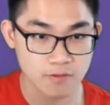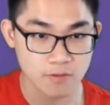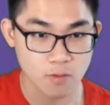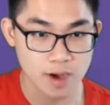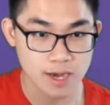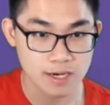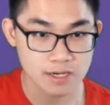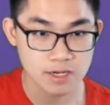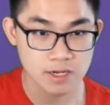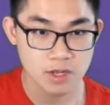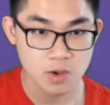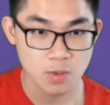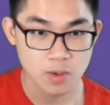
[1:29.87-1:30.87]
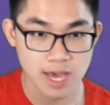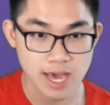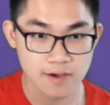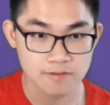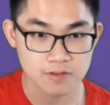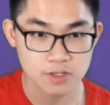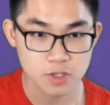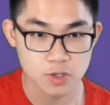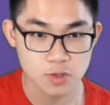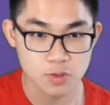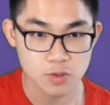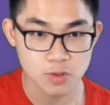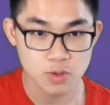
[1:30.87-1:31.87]
1, we have
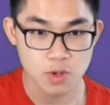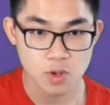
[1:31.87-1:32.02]
2,